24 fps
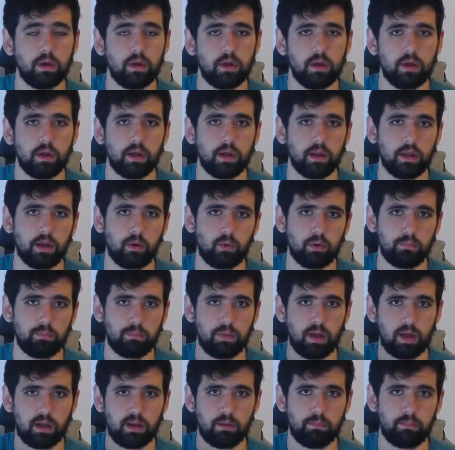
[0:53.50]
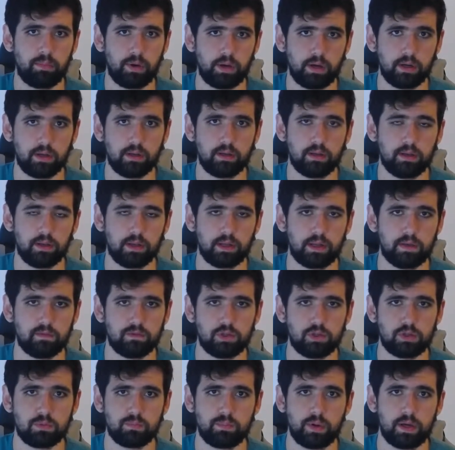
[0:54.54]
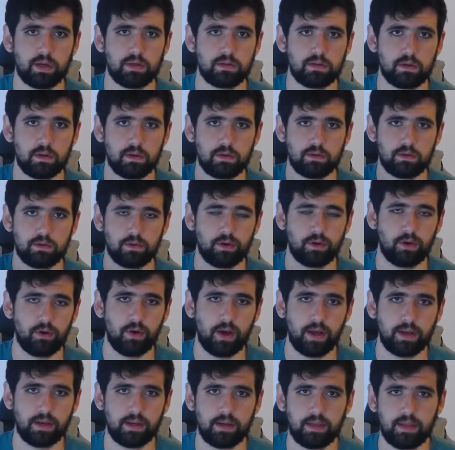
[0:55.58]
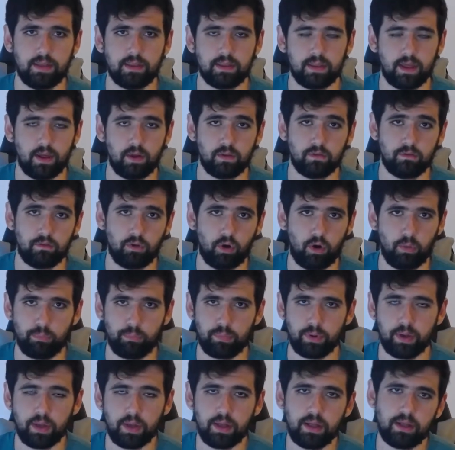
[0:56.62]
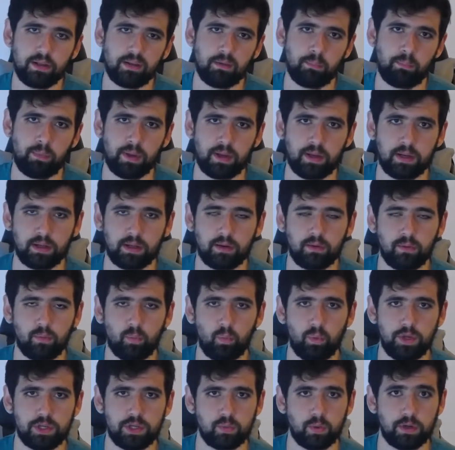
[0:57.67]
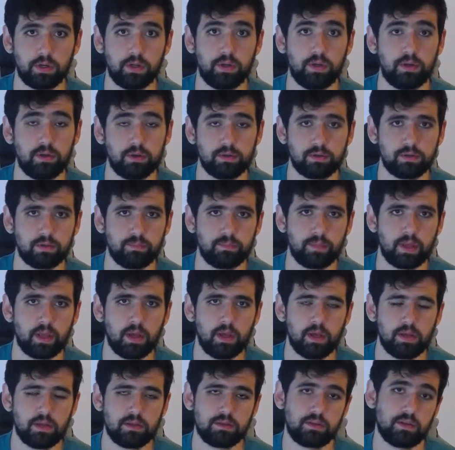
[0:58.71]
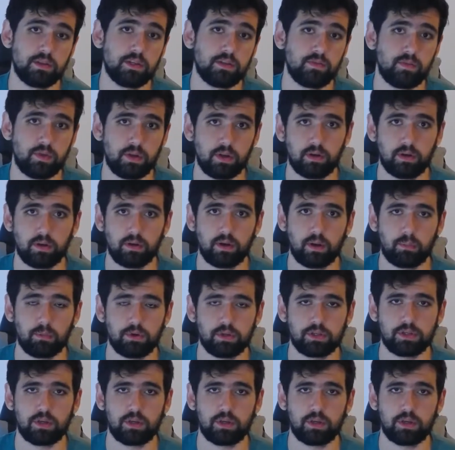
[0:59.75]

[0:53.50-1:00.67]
And now with blind and buried, it gives you space to go underneath, on top, depending which one you use. So this video, I'm going to show you